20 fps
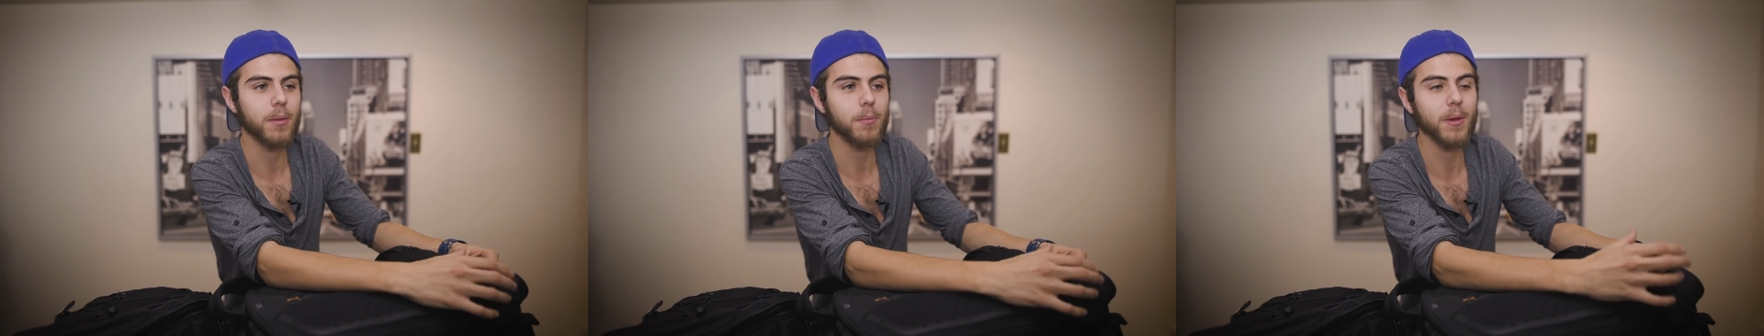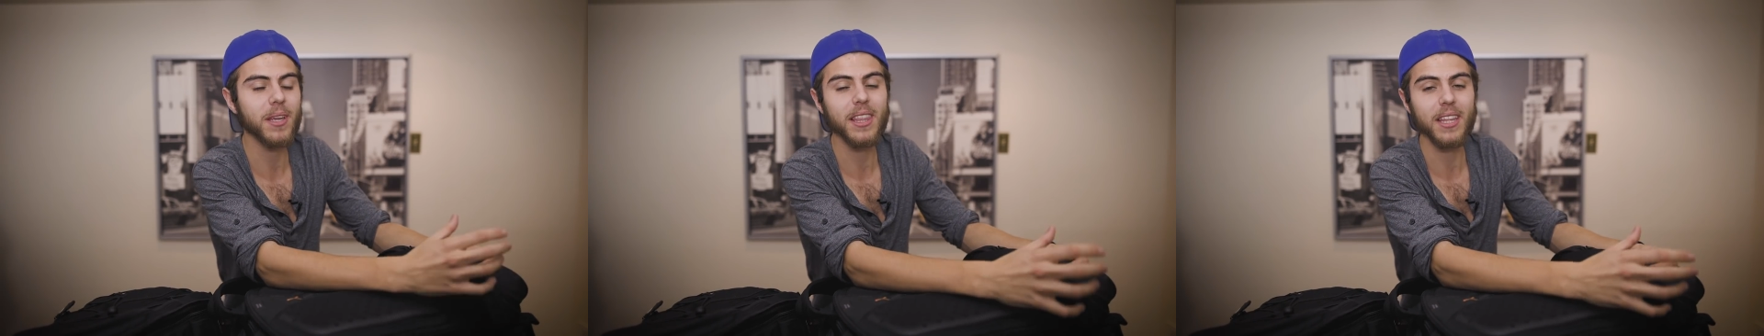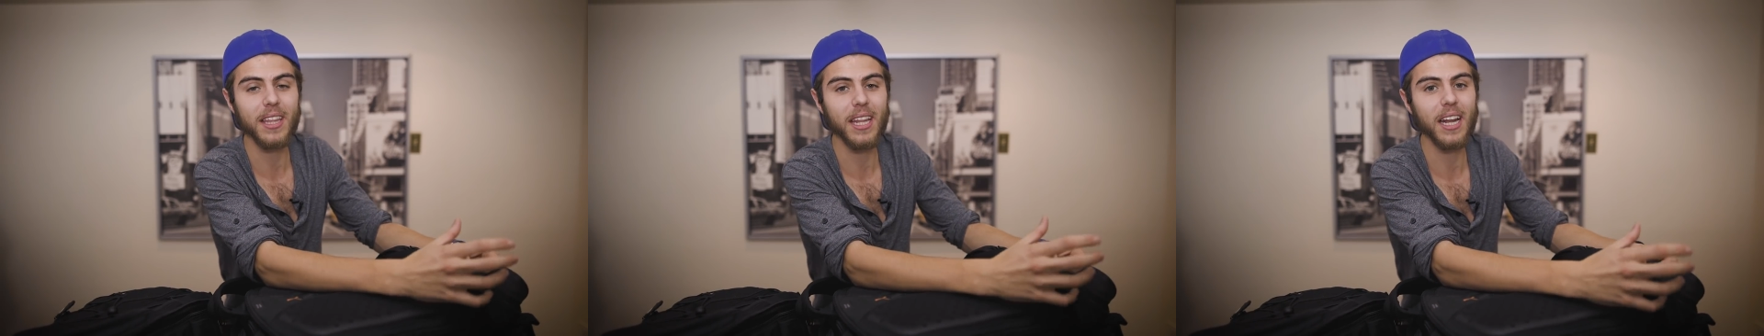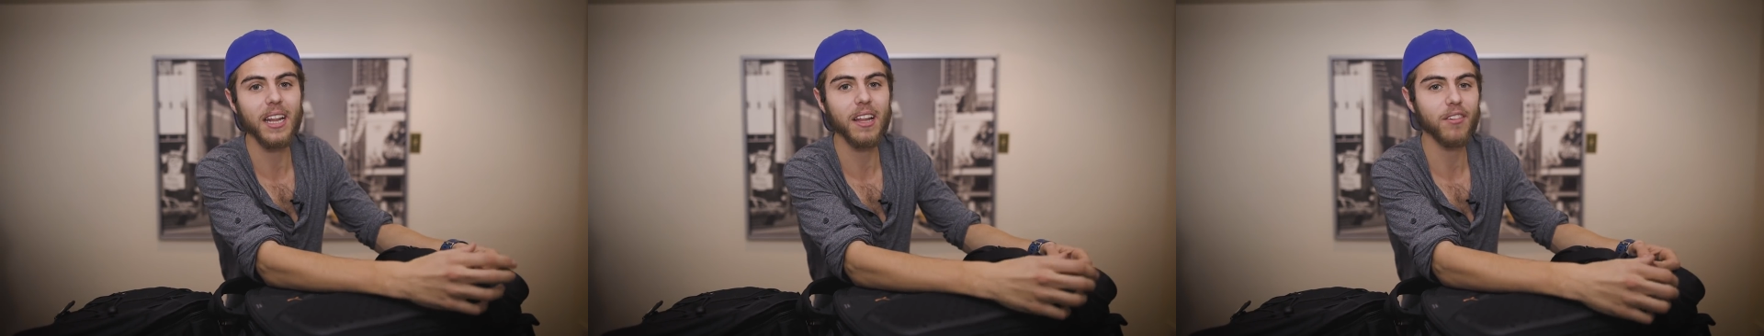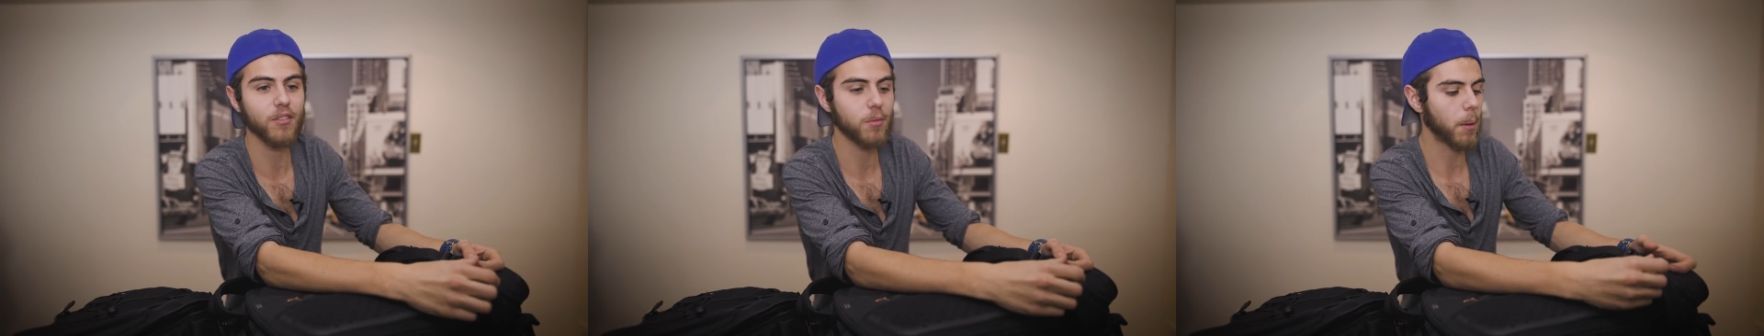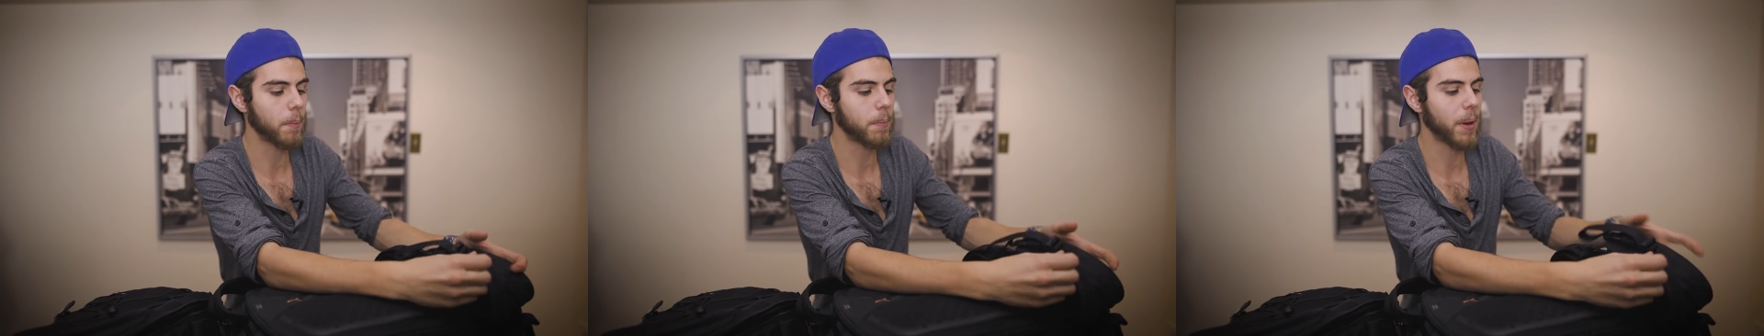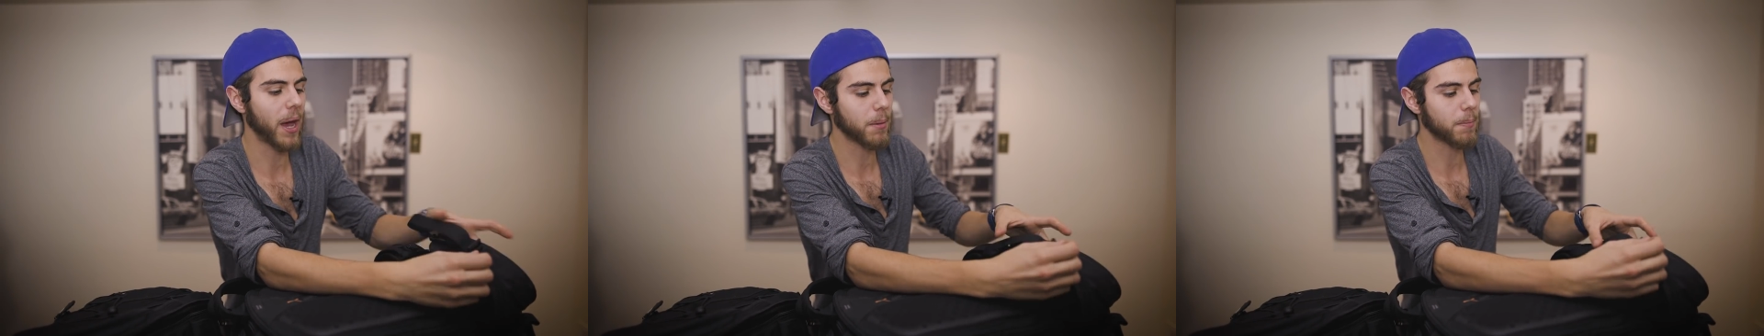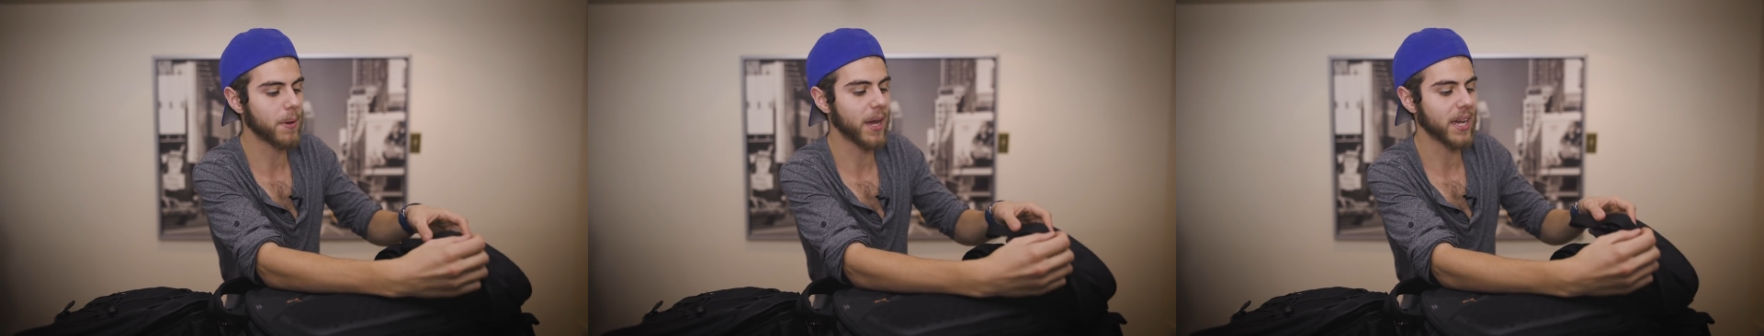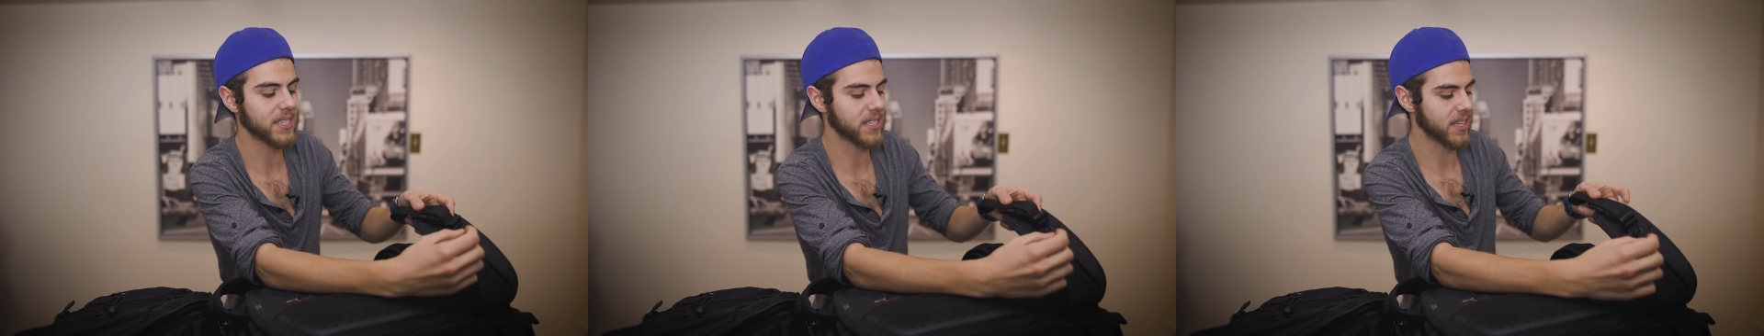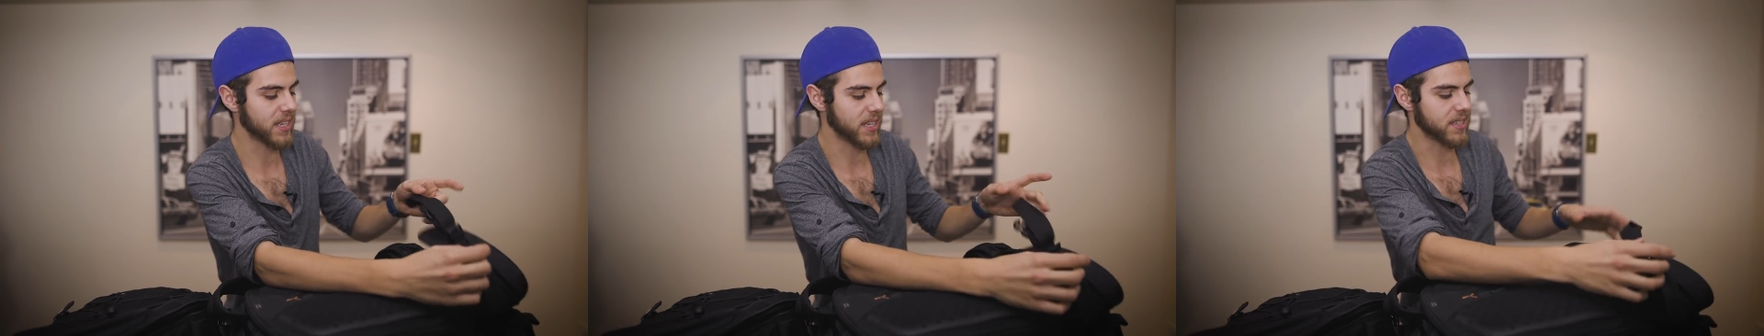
The big thing that I love about backpacks